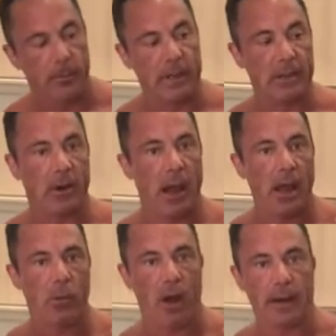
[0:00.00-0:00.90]
These are
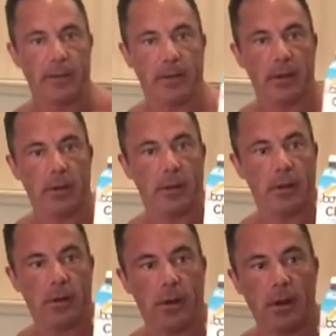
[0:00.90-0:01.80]
egg whites.
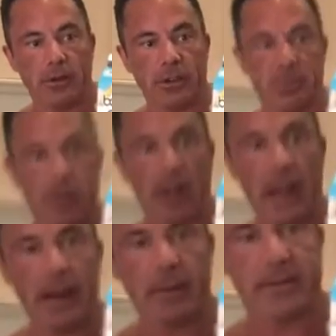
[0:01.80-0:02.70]
Just
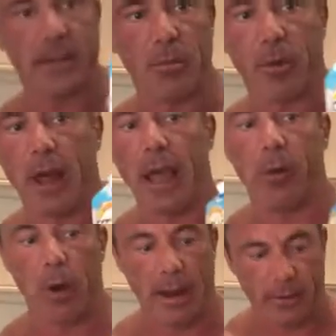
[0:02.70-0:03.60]
plain, simple
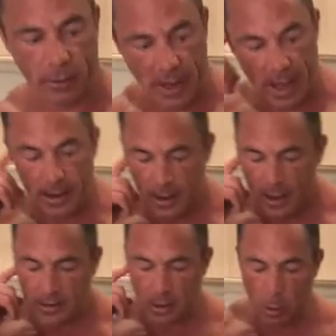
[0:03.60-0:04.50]
egg whites, okay?
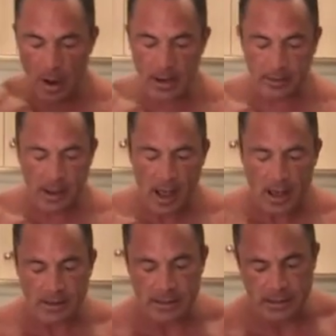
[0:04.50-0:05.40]
So what it
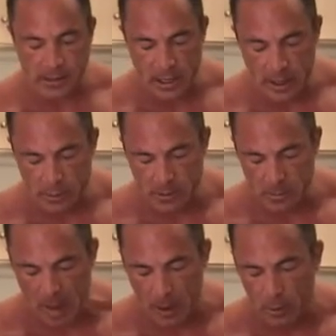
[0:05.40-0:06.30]
does is it's going to increase
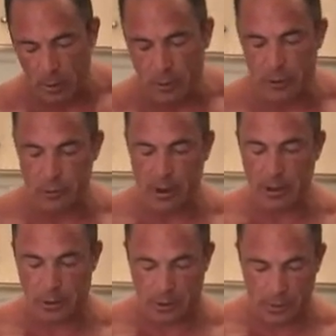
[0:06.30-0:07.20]
my macronutrient
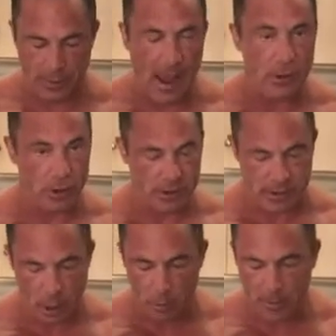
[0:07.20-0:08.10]
ratio. So if I had
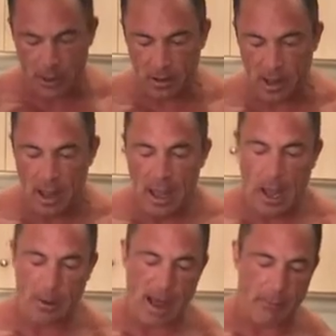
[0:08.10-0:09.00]
just the oatmeal,
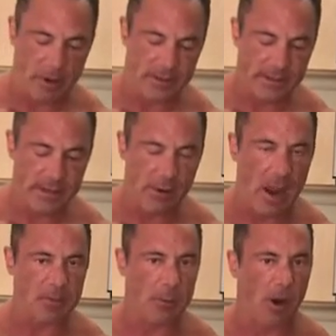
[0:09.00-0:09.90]
I would have about 60
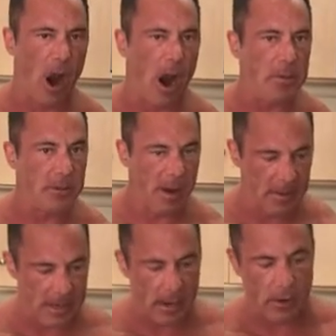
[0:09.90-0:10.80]
grams of carbs,
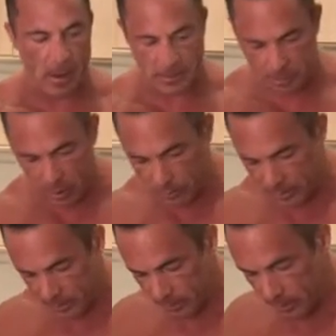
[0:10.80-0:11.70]
maybe 10 grams of
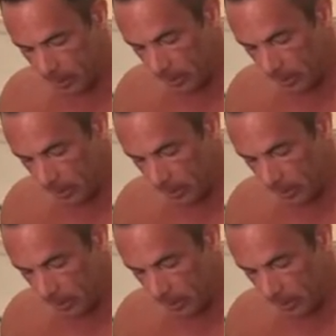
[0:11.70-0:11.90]
protein.